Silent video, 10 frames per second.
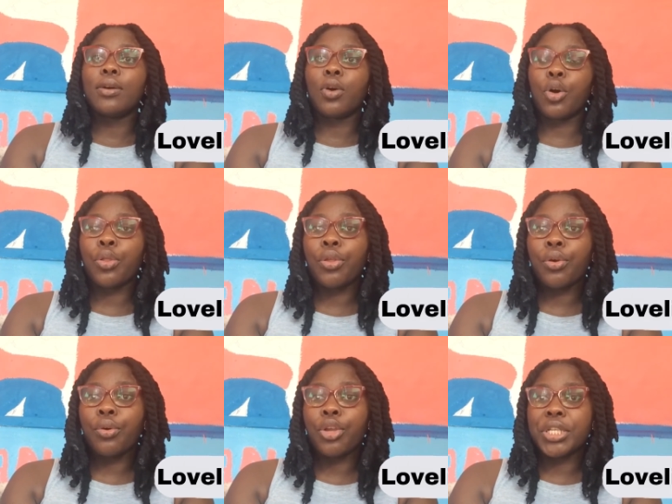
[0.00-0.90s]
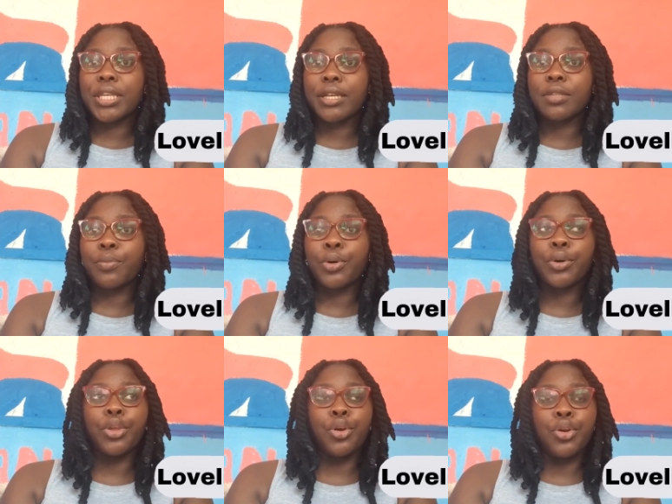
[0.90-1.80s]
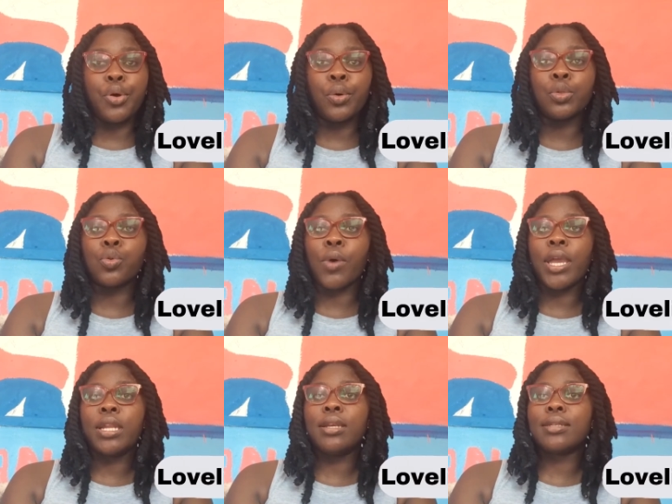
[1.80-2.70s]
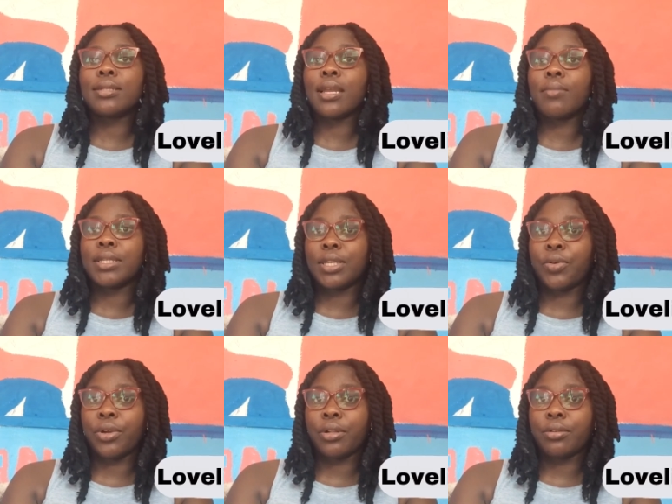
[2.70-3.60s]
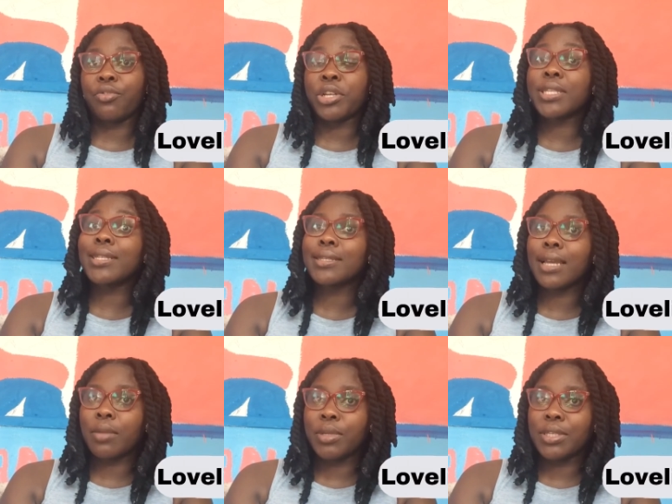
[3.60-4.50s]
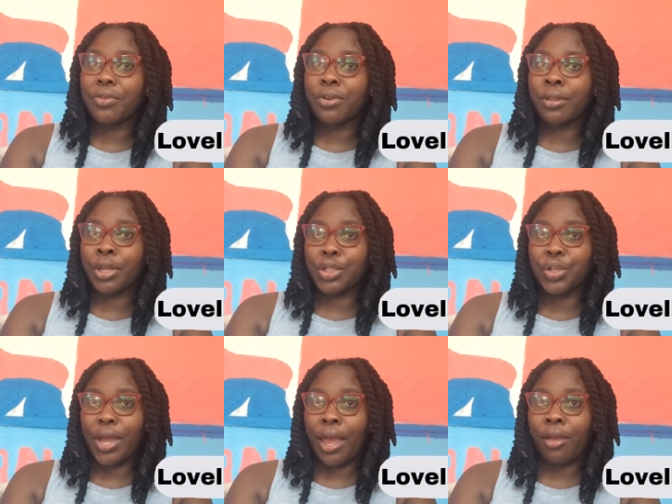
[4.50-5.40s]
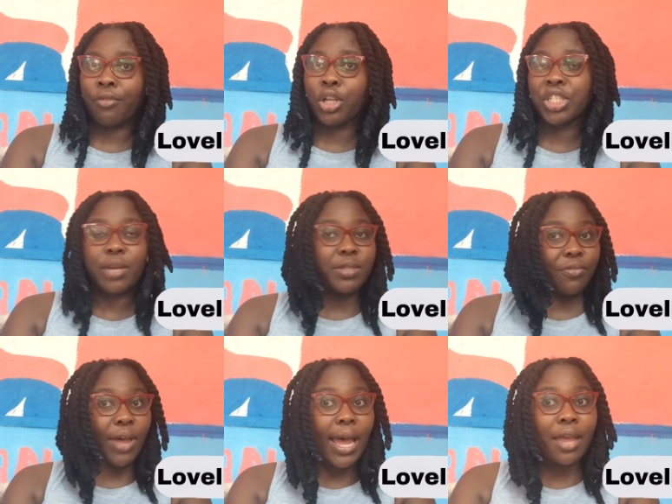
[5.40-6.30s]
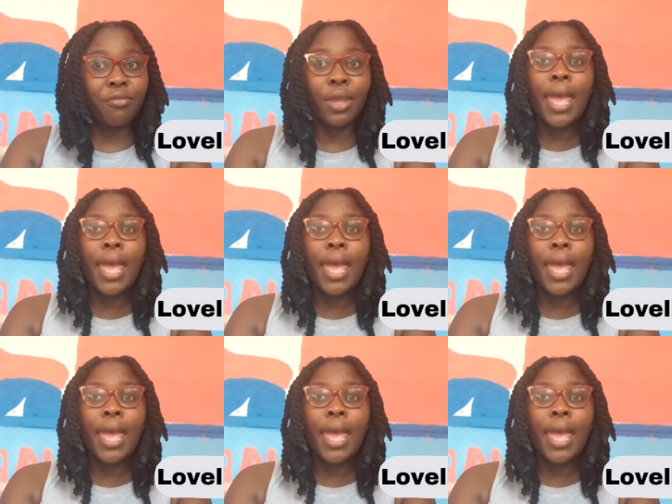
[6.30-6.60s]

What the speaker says: Go through your textbook, your note, or any study material, written study material that you have on chapter 5,